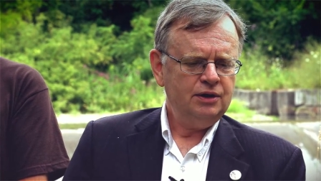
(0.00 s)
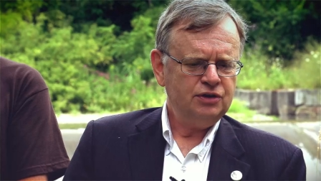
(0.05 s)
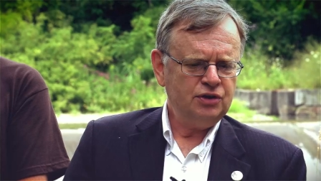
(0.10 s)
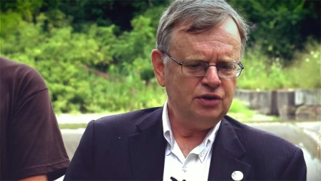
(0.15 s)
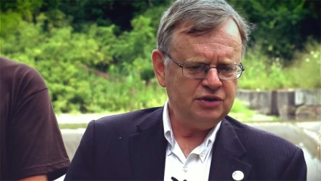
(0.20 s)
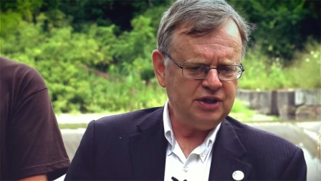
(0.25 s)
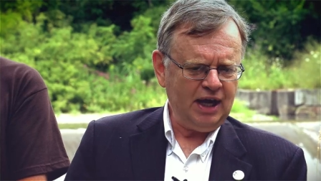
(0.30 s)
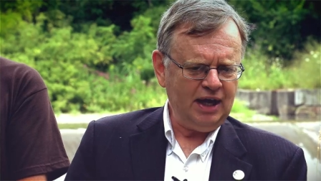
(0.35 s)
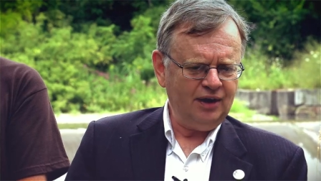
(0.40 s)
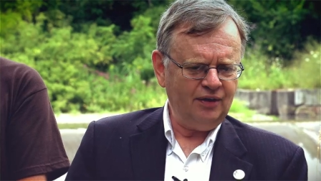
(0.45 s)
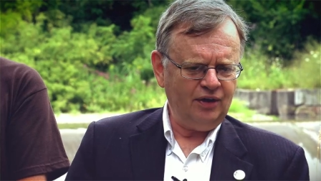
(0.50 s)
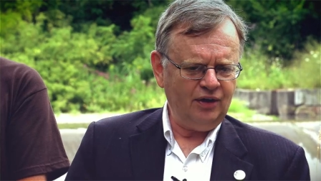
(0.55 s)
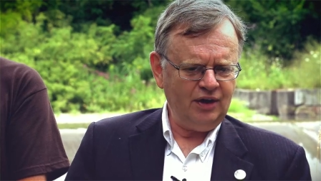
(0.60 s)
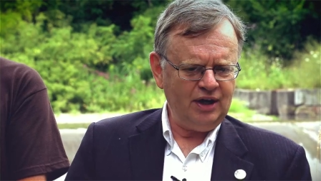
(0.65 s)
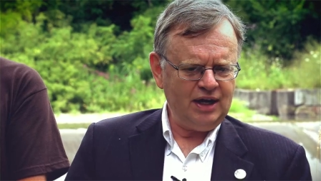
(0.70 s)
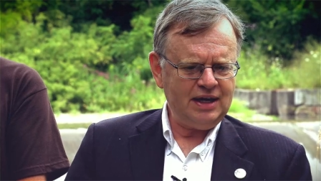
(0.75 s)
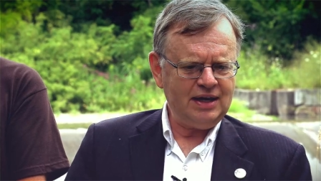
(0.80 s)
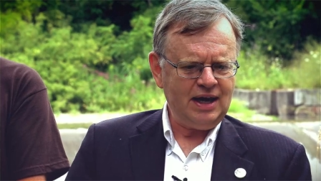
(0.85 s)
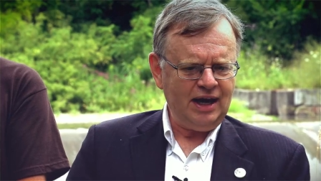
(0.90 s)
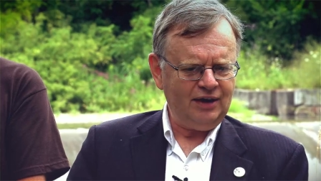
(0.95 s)
Suzanne, are there
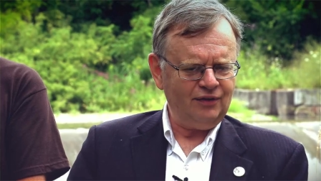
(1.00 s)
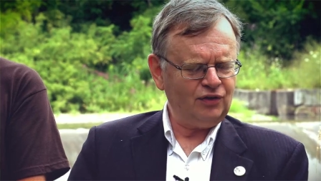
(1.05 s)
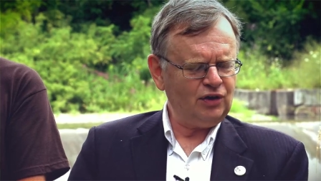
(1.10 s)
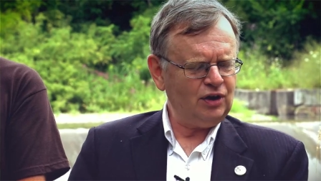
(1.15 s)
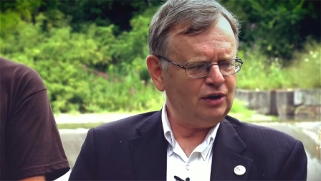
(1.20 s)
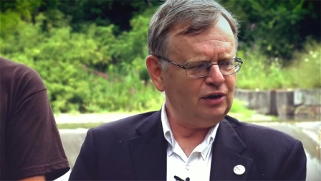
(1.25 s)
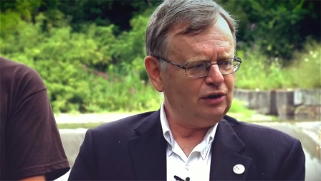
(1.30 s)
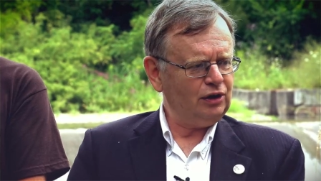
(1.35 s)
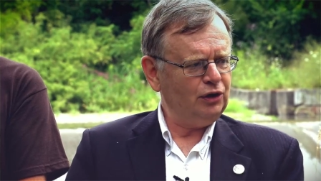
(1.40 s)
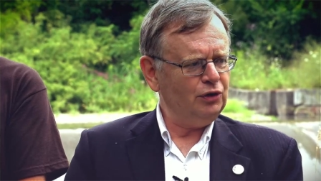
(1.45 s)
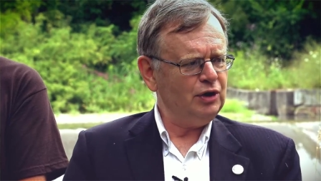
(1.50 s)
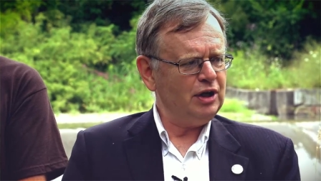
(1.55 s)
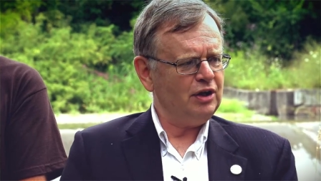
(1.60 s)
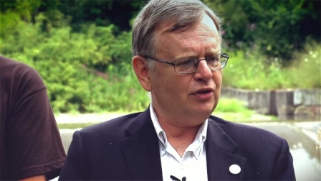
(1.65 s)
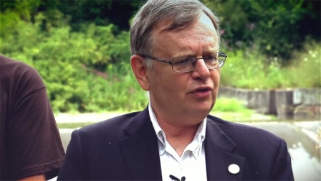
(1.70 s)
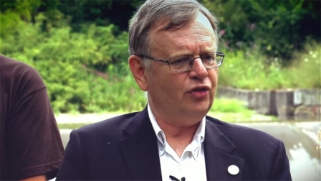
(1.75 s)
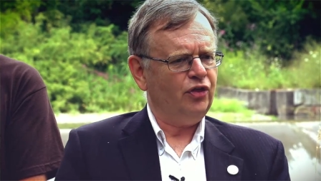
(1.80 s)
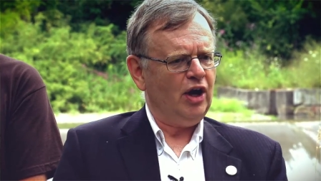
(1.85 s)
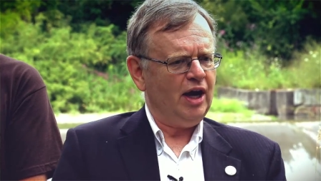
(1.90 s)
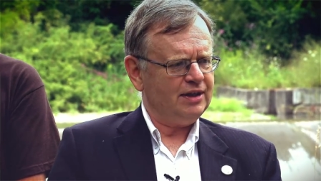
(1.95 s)
any kind of
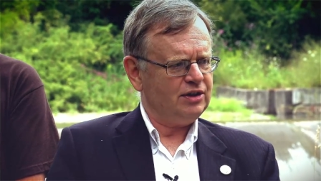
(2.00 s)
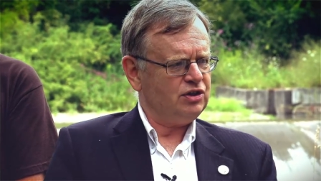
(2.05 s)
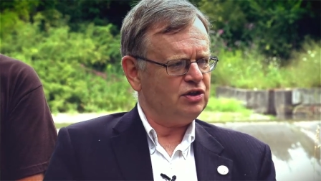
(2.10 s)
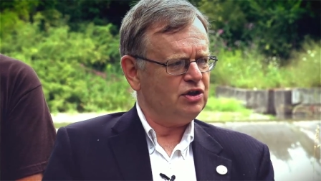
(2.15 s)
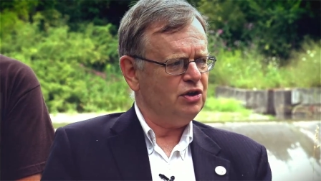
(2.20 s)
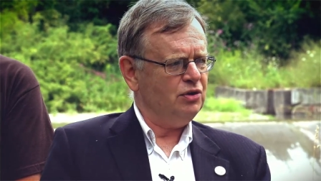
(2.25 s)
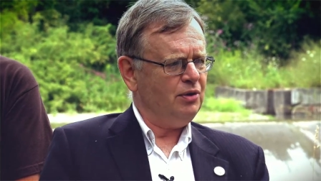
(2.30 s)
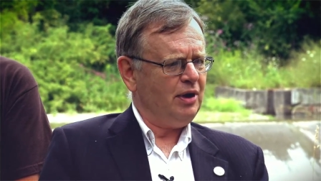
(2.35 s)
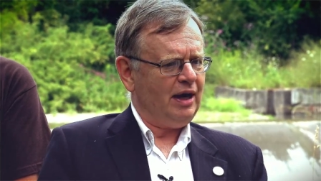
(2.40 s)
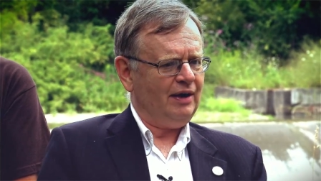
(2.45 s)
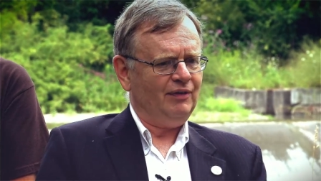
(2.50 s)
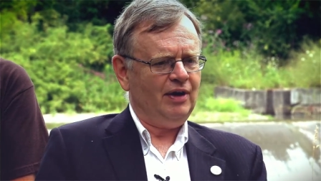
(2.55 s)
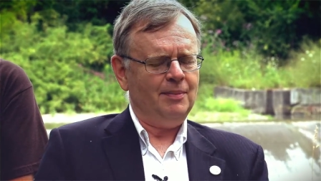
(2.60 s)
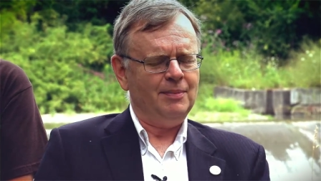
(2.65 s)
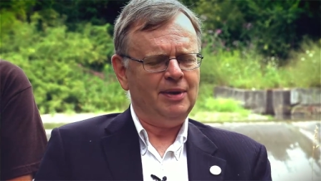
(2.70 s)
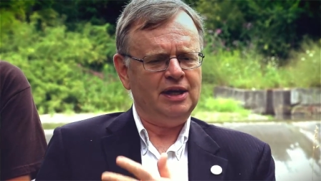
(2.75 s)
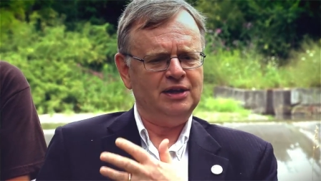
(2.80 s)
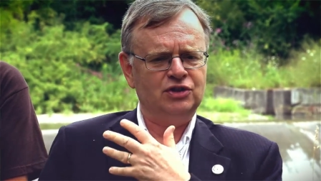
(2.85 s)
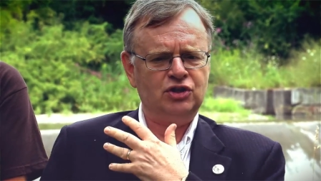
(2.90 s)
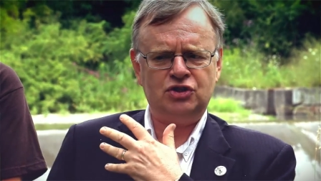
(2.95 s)
concluding thoughts you have? I
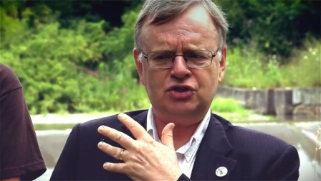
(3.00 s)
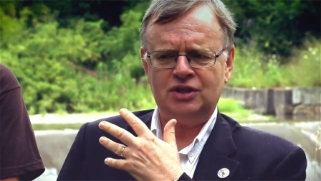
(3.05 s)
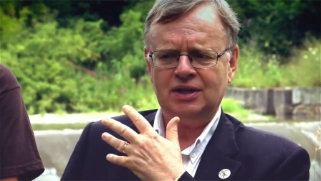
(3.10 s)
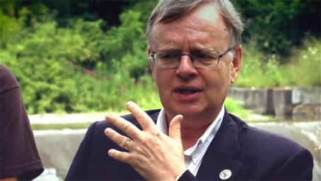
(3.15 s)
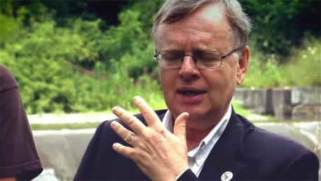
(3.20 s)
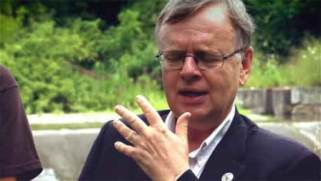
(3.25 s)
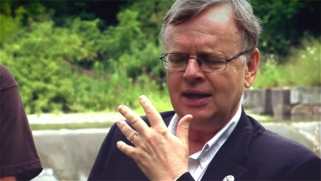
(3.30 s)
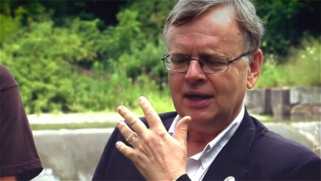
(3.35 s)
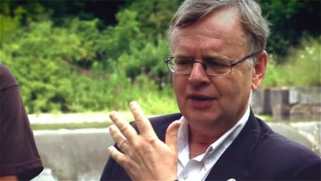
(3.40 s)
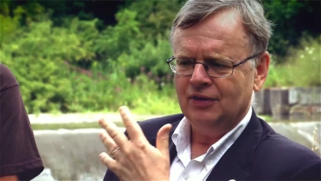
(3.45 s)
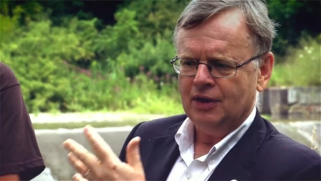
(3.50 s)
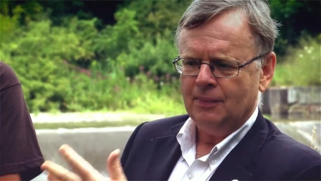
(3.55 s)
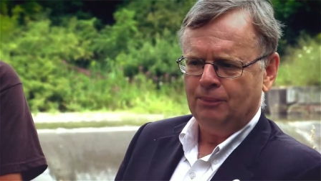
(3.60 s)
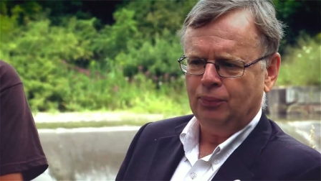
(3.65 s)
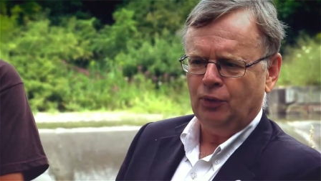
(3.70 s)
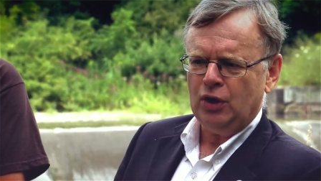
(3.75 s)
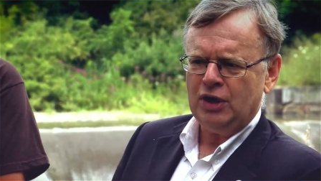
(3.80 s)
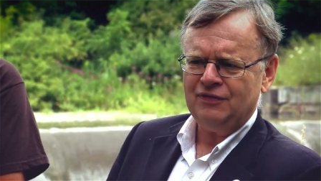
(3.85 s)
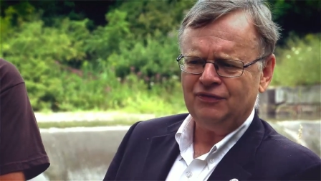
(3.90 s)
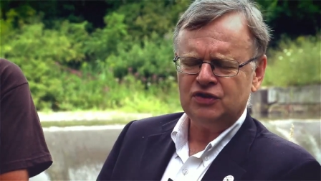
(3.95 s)
mean, just in the
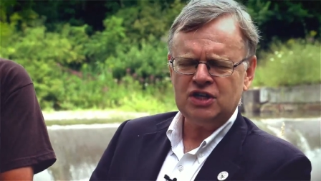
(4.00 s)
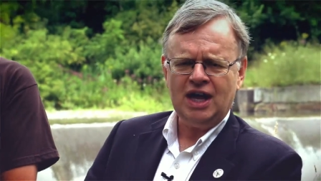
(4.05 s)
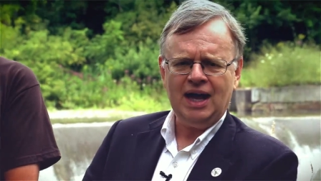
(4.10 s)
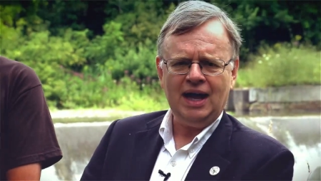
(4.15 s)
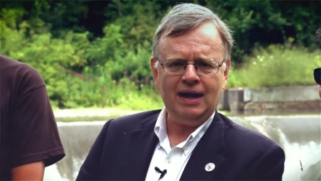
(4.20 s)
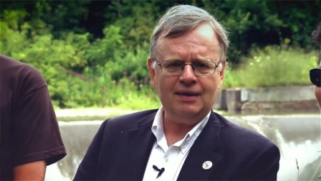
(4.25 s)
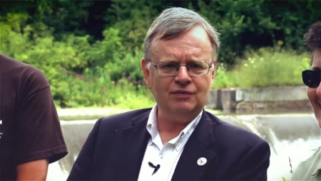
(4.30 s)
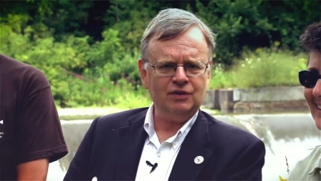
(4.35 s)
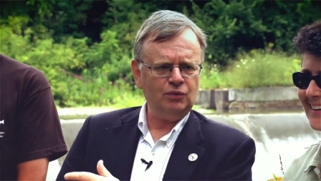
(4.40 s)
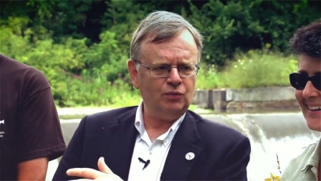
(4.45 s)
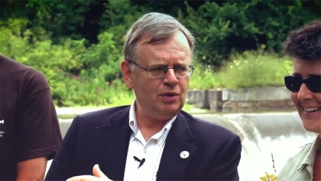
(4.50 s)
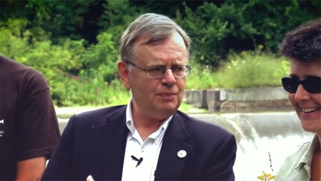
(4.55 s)
brief time that